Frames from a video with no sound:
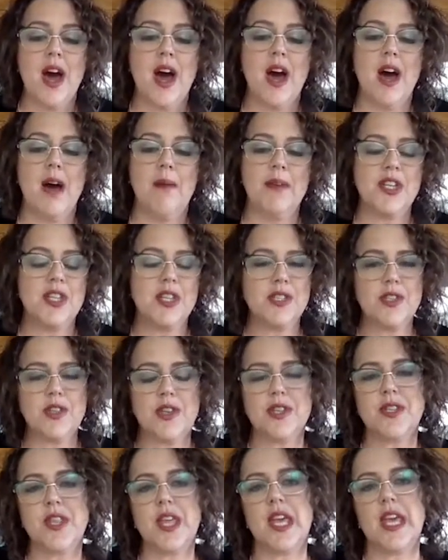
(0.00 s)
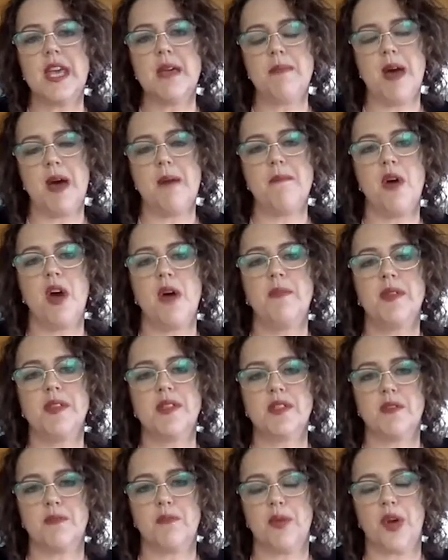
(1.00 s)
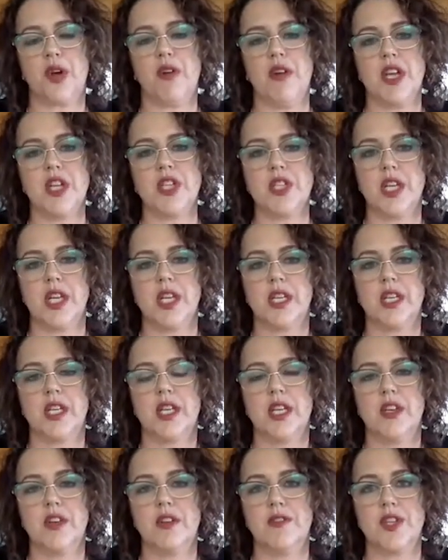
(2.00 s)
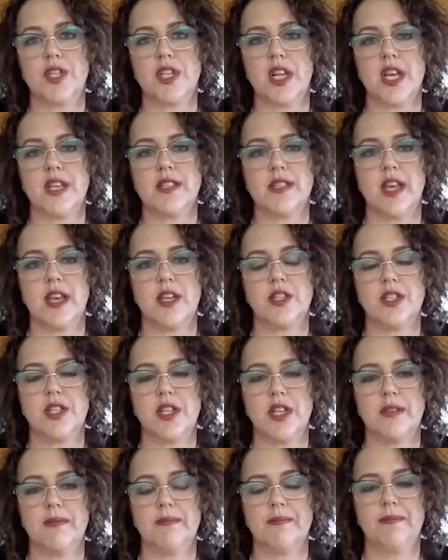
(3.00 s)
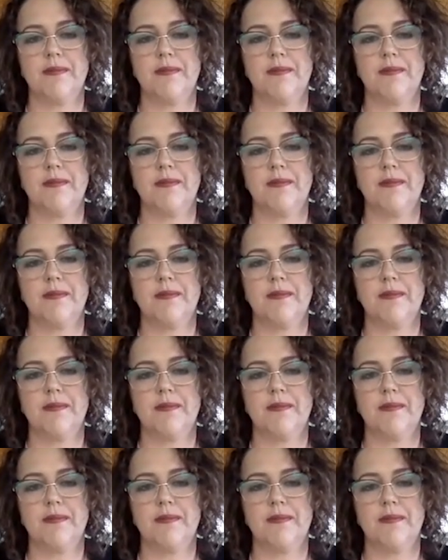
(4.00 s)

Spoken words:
and just sort of thinking about moments of progression in your visualization.